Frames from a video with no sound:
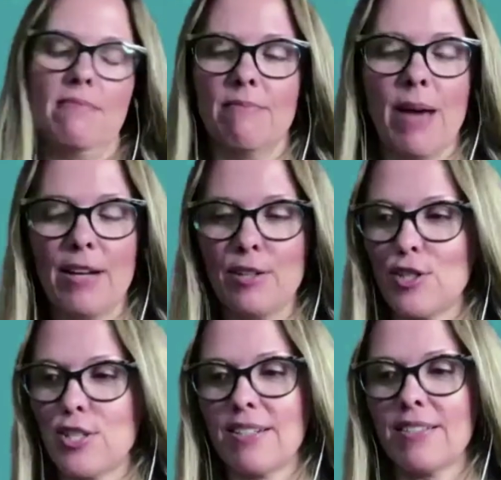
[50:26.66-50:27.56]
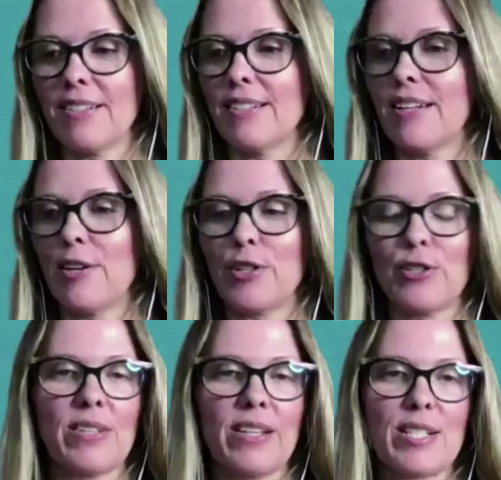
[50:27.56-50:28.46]
managed it, and now
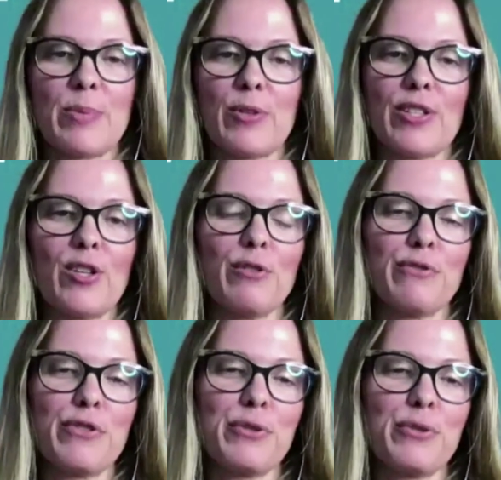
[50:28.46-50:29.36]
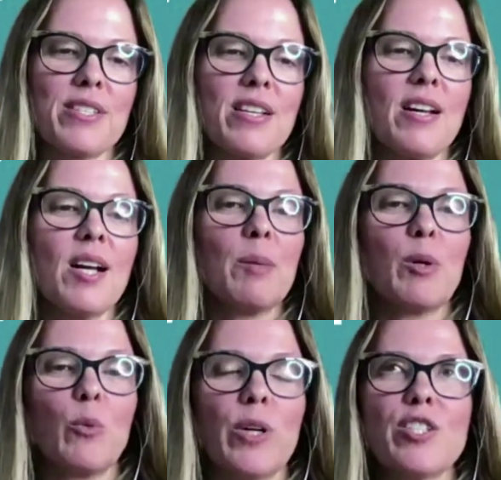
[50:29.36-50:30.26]
you're the expert in all foods.
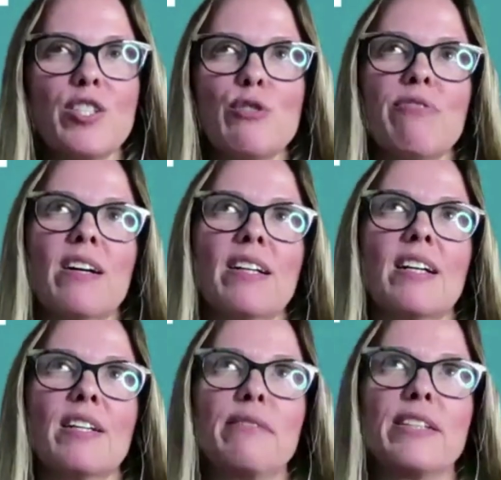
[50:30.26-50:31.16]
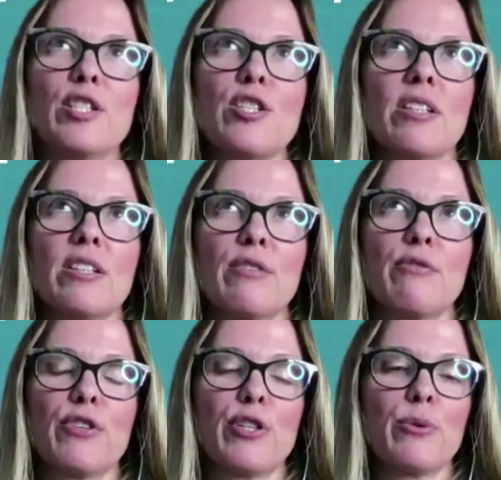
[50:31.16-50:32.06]
But what did you find kind of initially
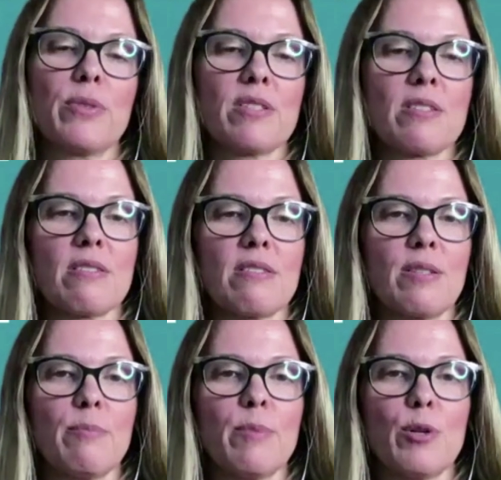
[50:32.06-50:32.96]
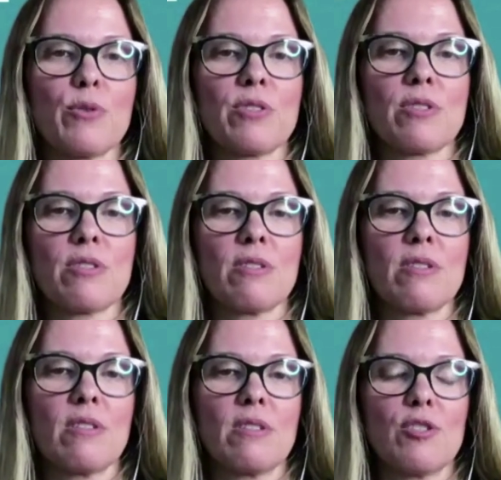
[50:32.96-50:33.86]
for you was the most
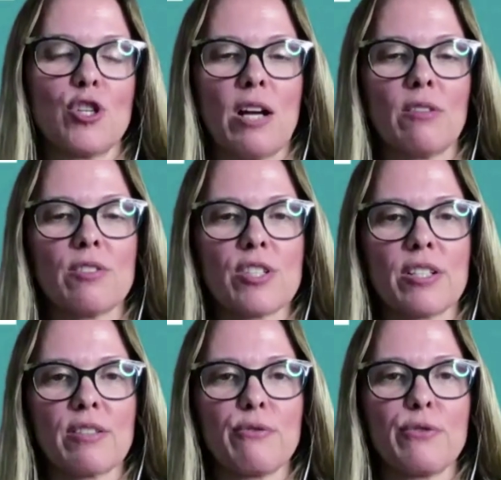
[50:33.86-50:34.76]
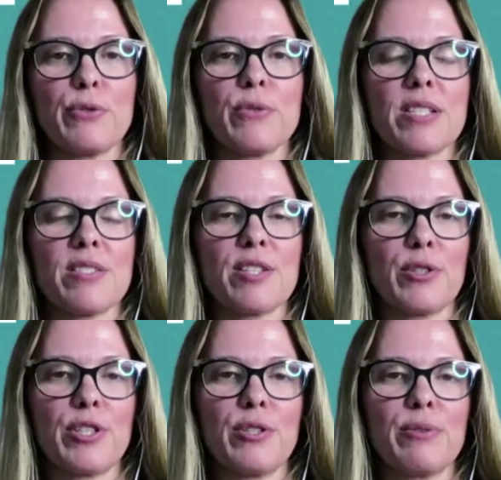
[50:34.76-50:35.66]
challenging foods until
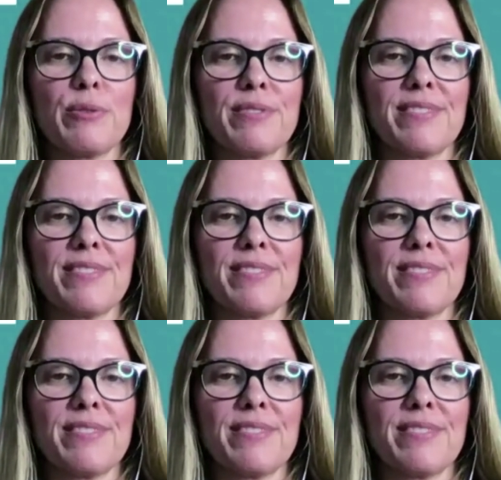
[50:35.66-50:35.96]
you